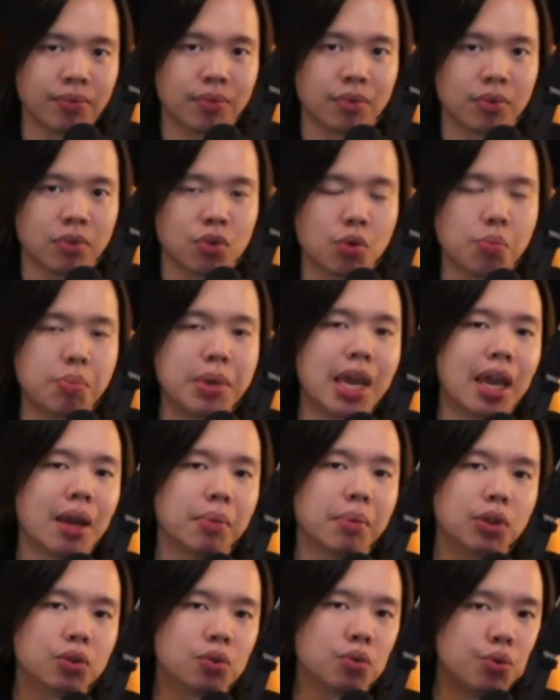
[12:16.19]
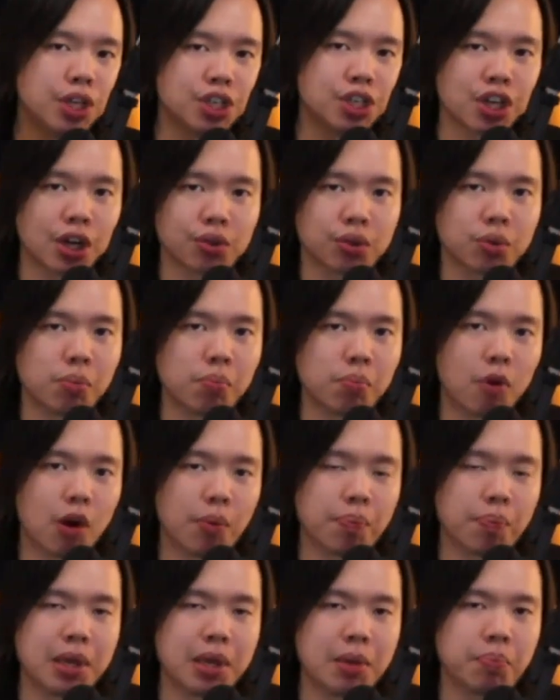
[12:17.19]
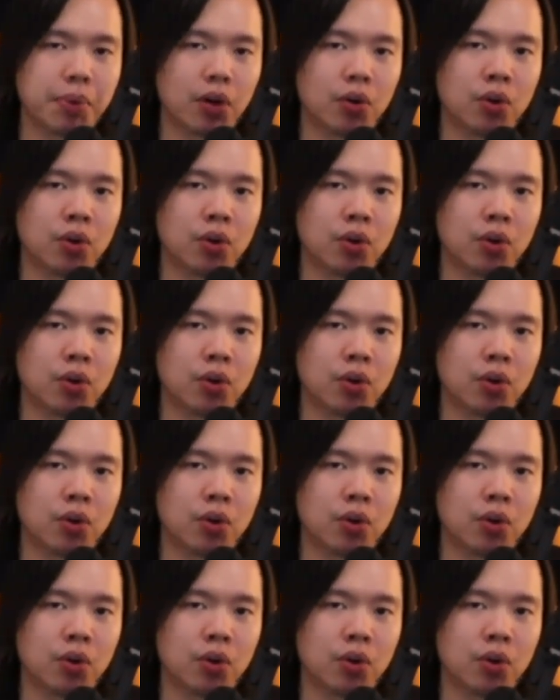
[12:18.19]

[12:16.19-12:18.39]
to be able to reach out to more people,